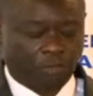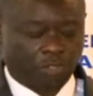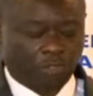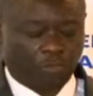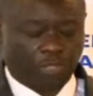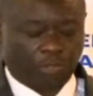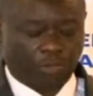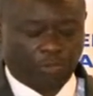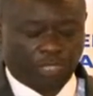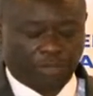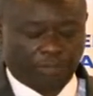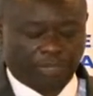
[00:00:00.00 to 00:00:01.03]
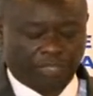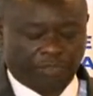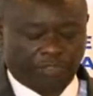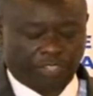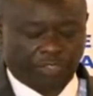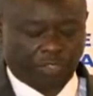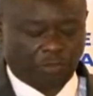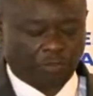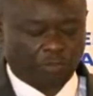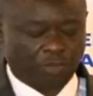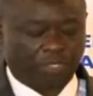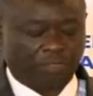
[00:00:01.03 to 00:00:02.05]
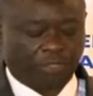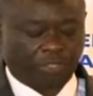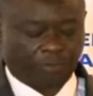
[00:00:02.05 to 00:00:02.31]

What we do with the penetration will make the